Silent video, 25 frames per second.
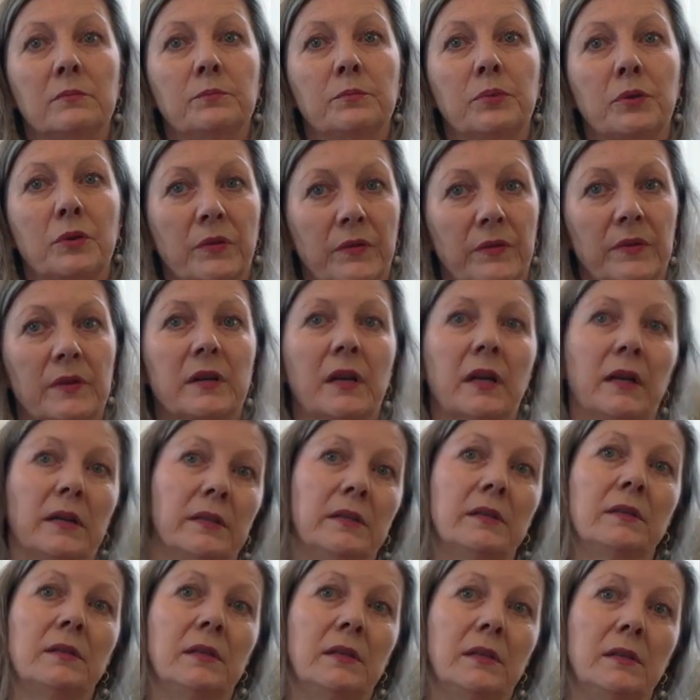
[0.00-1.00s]

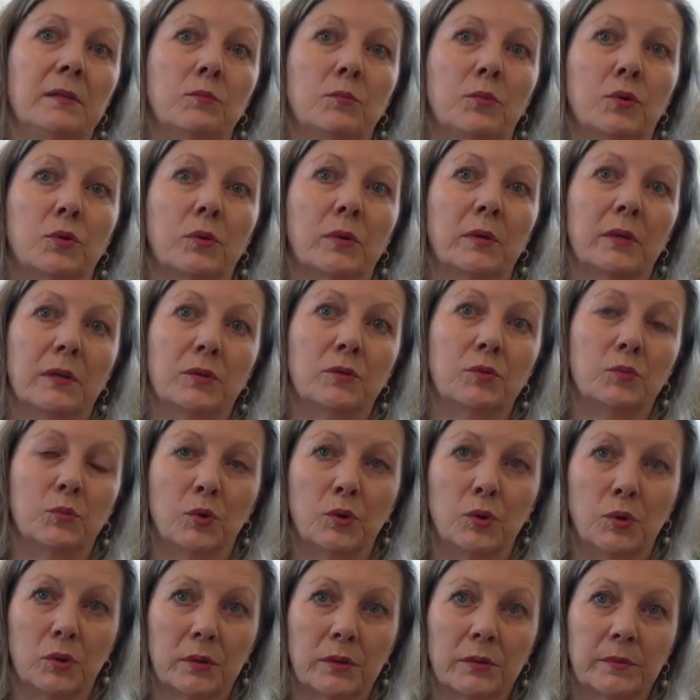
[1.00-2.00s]
personality more and
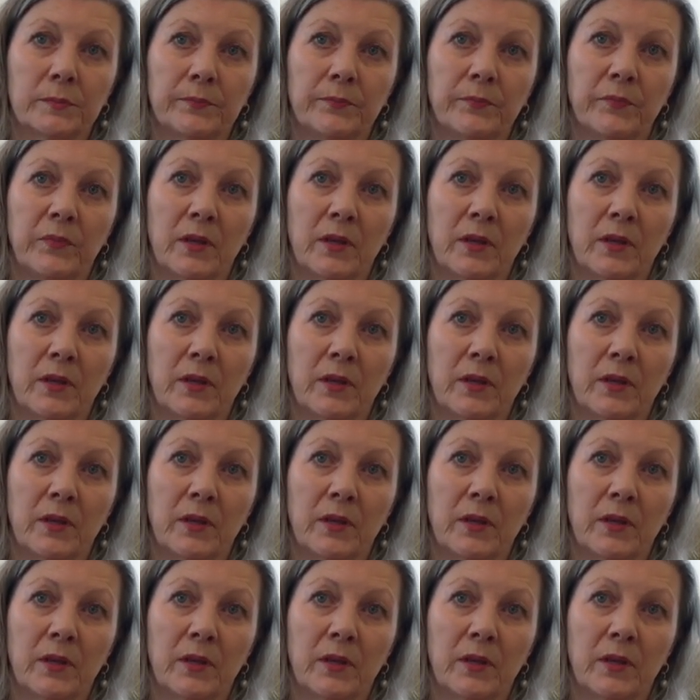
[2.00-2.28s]
more.